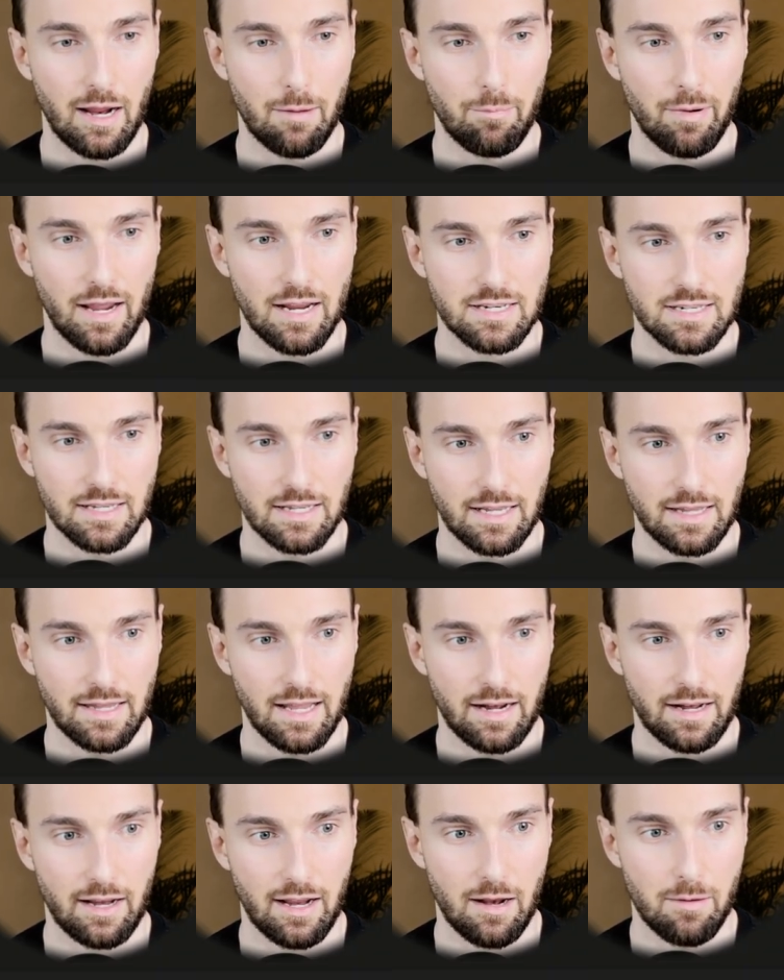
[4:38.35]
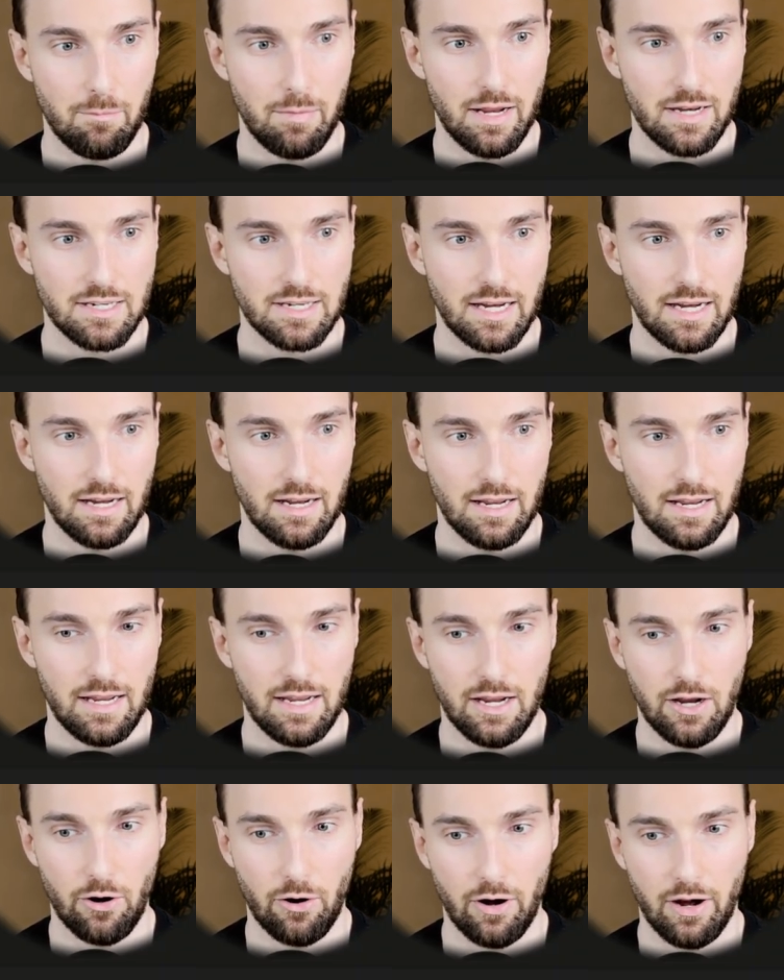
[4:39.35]
capacity that can be seen
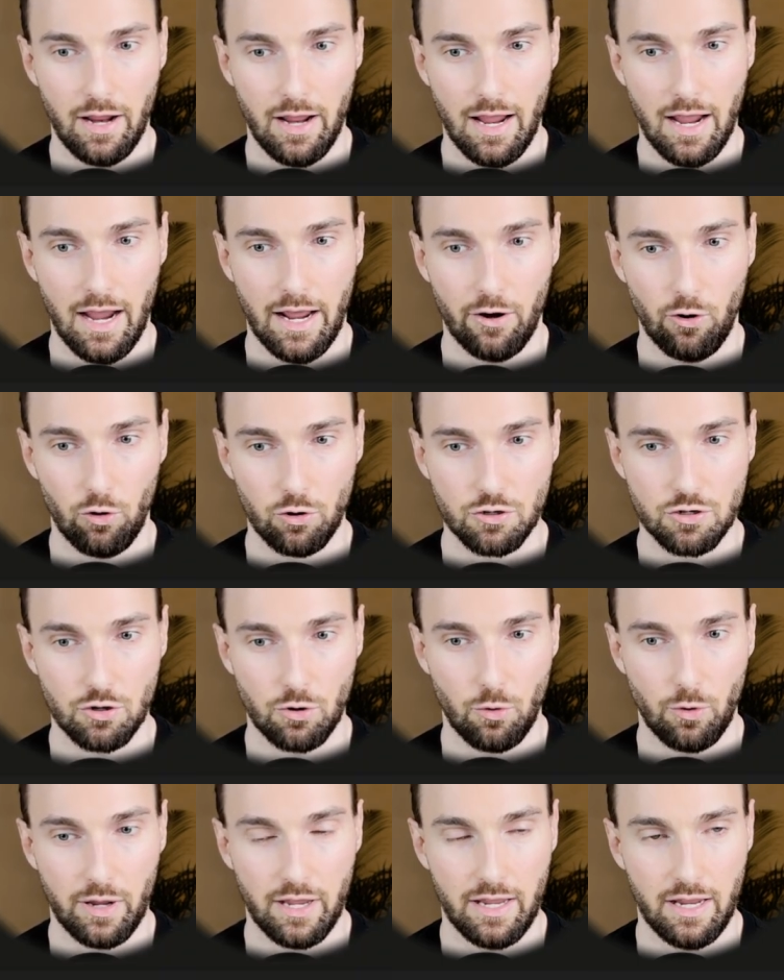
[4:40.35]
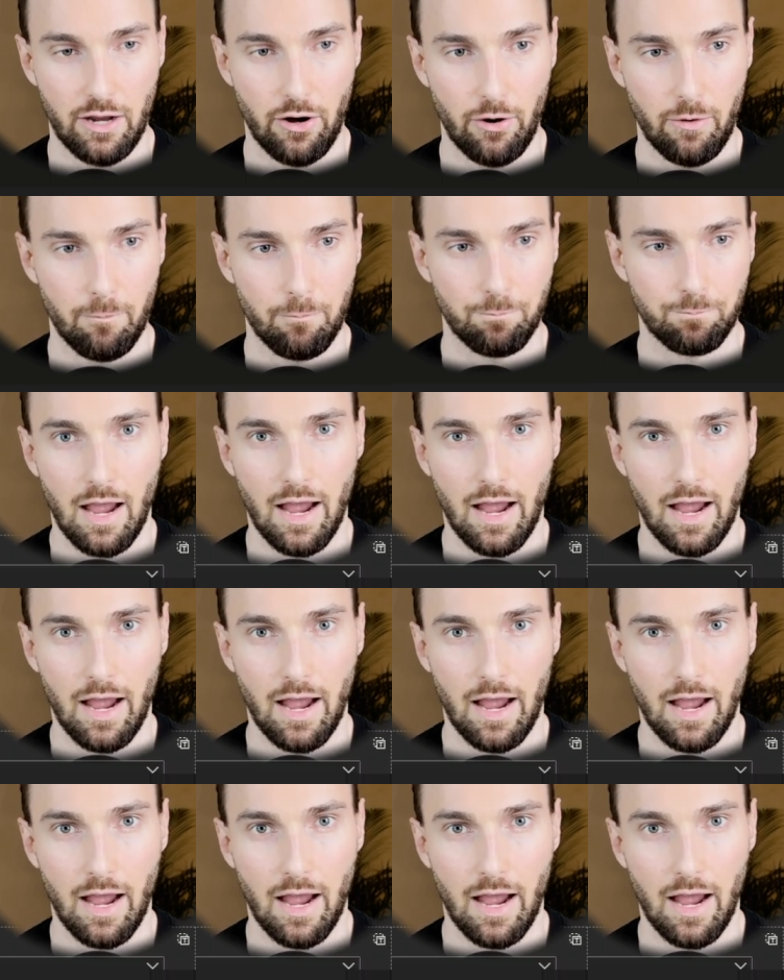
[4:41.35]
here and also here.